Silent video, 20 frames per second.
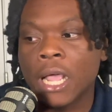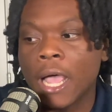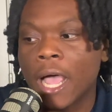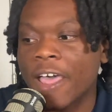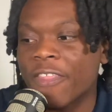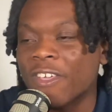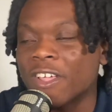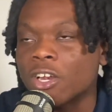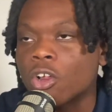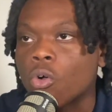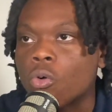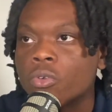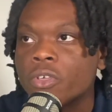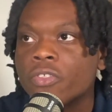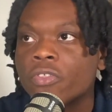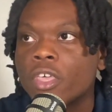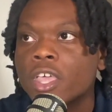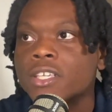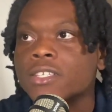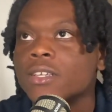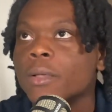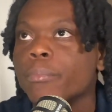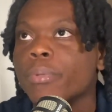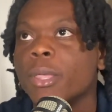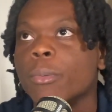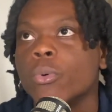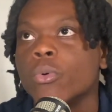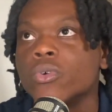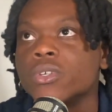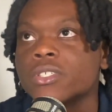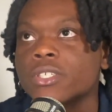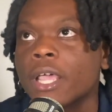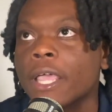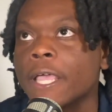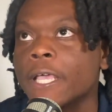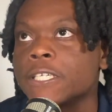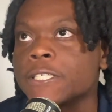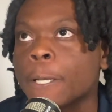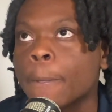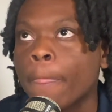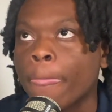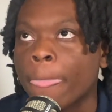I think the only thing some people will say is,